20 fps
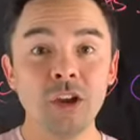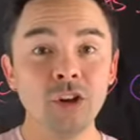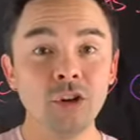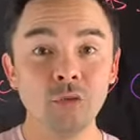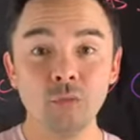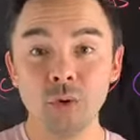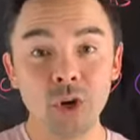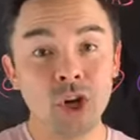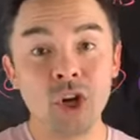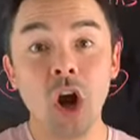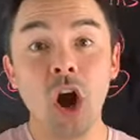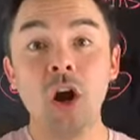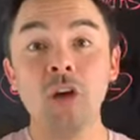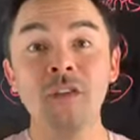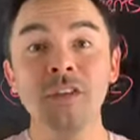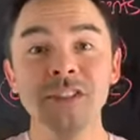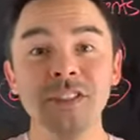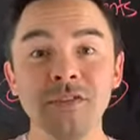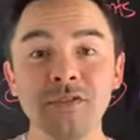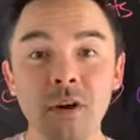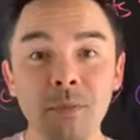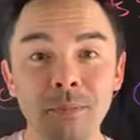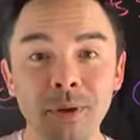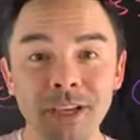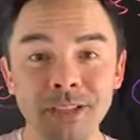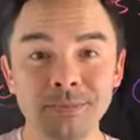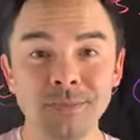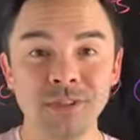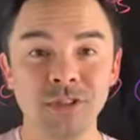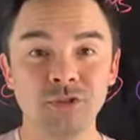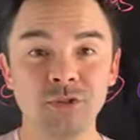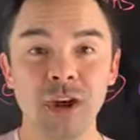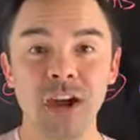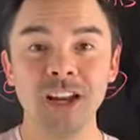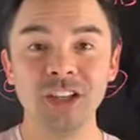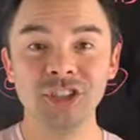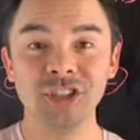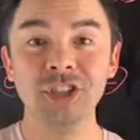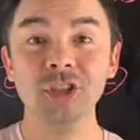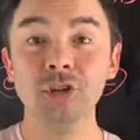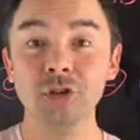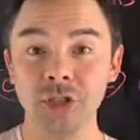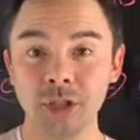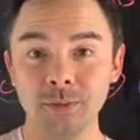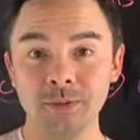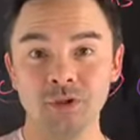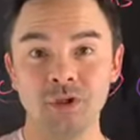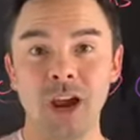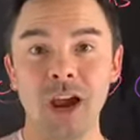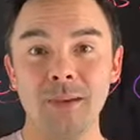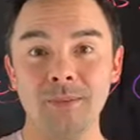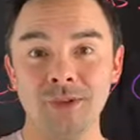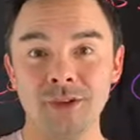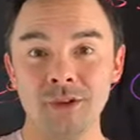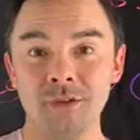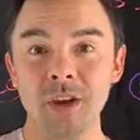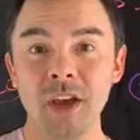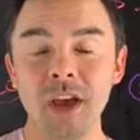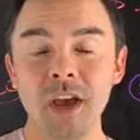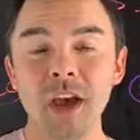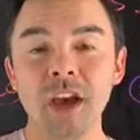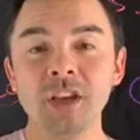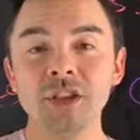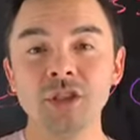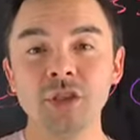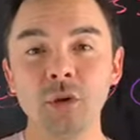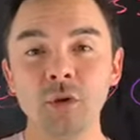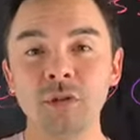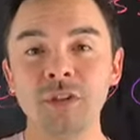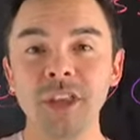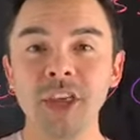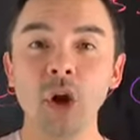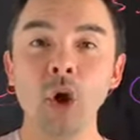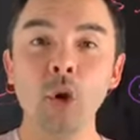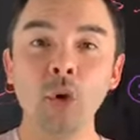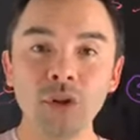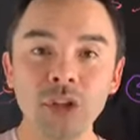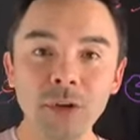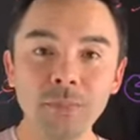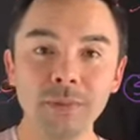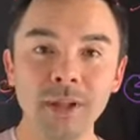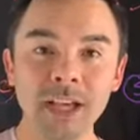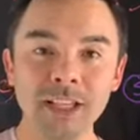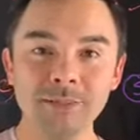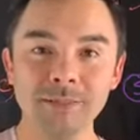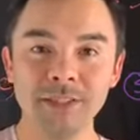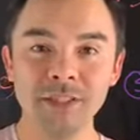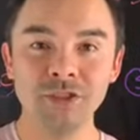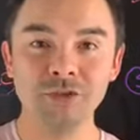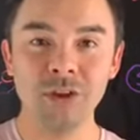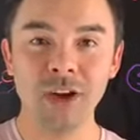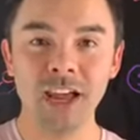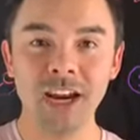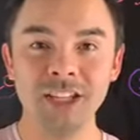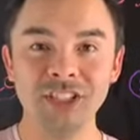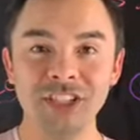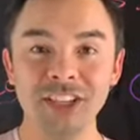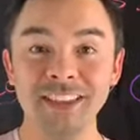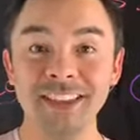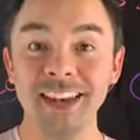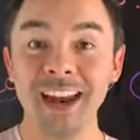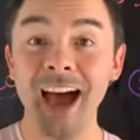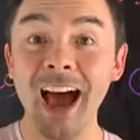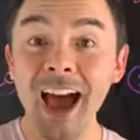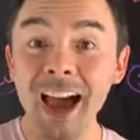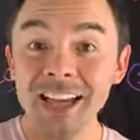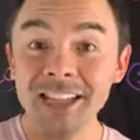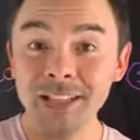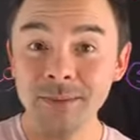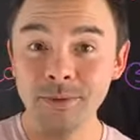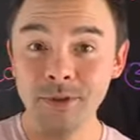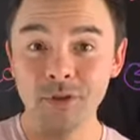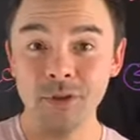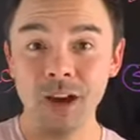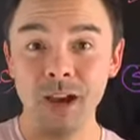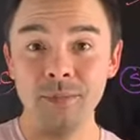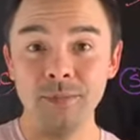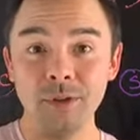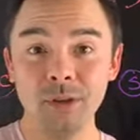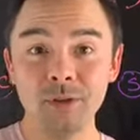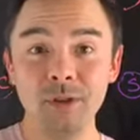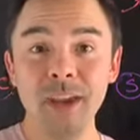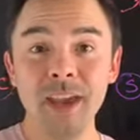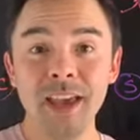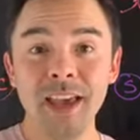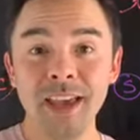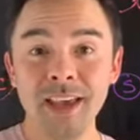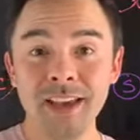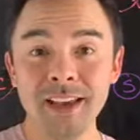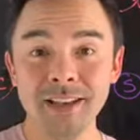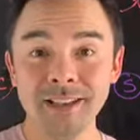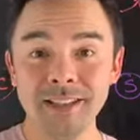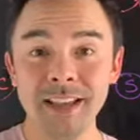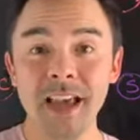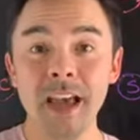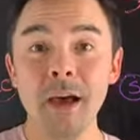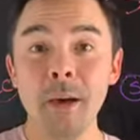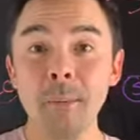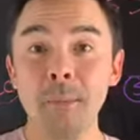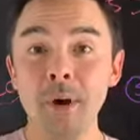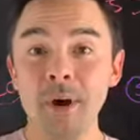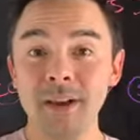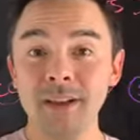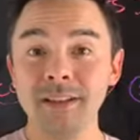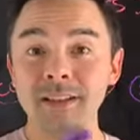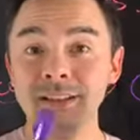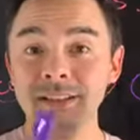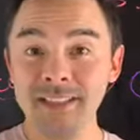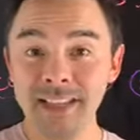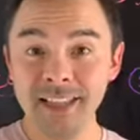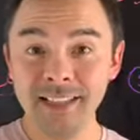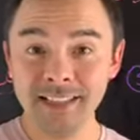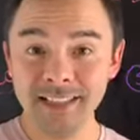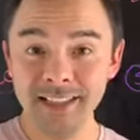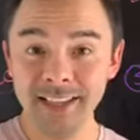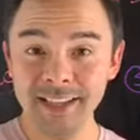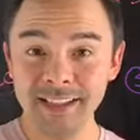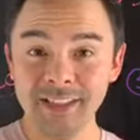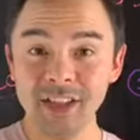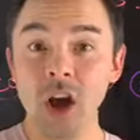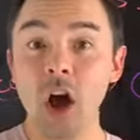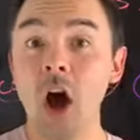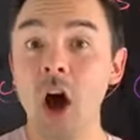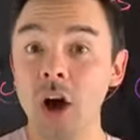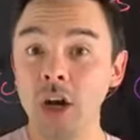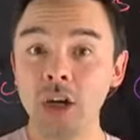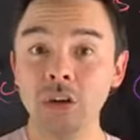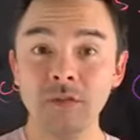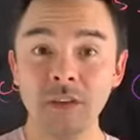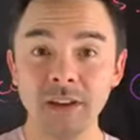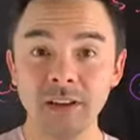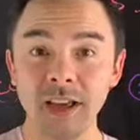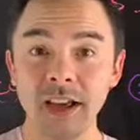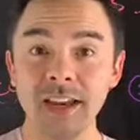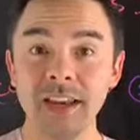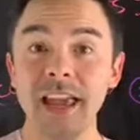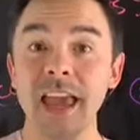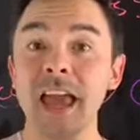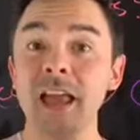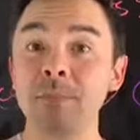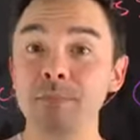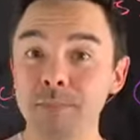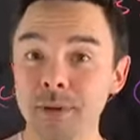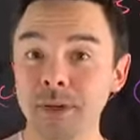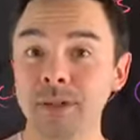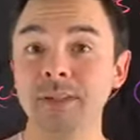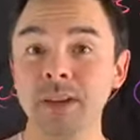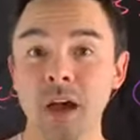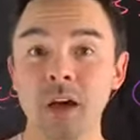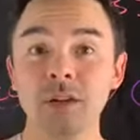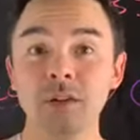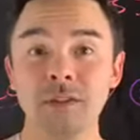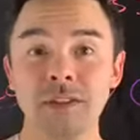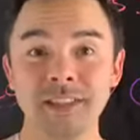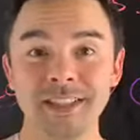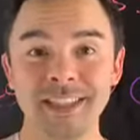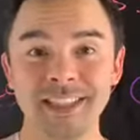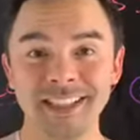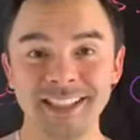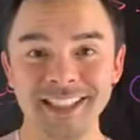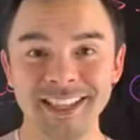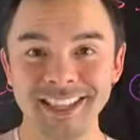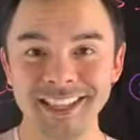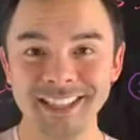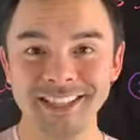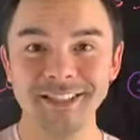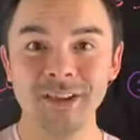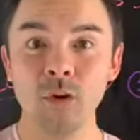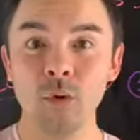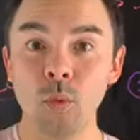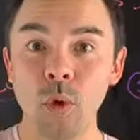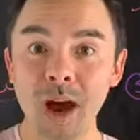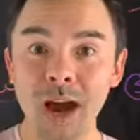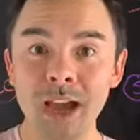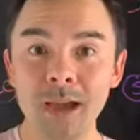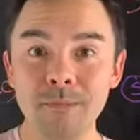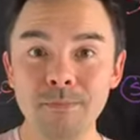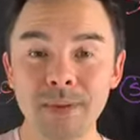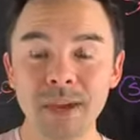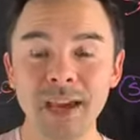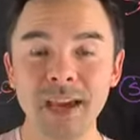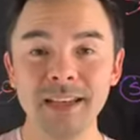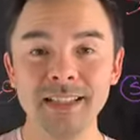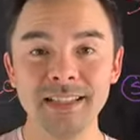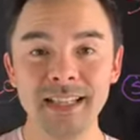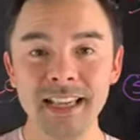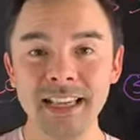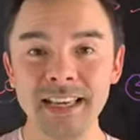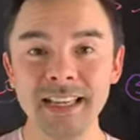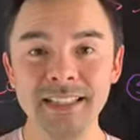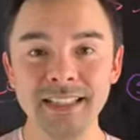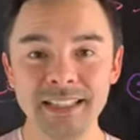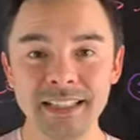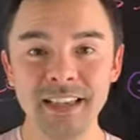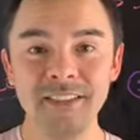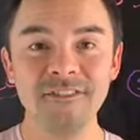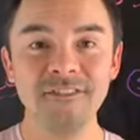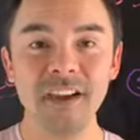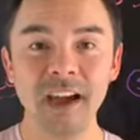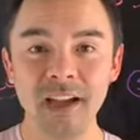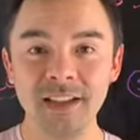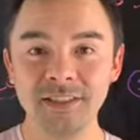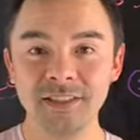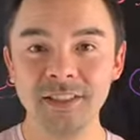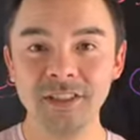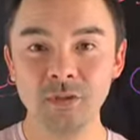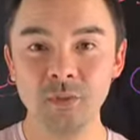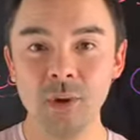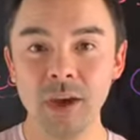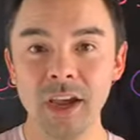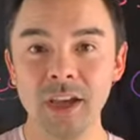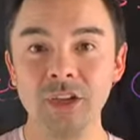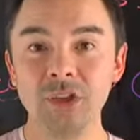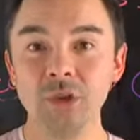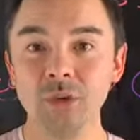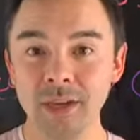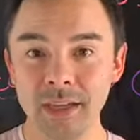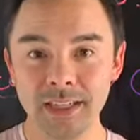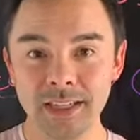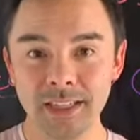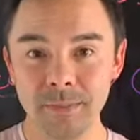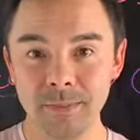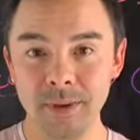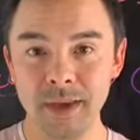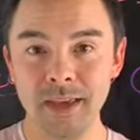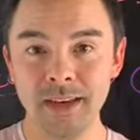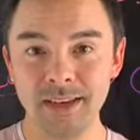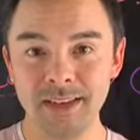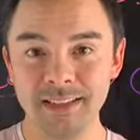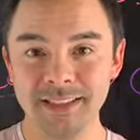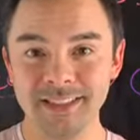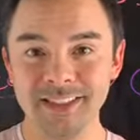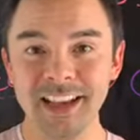regardless of what placement strategy you subscribe to. So the only placement strategy that I subscribe to is put CCs on your front line and build under the CCs. Why? Because it is the fastest way to independence,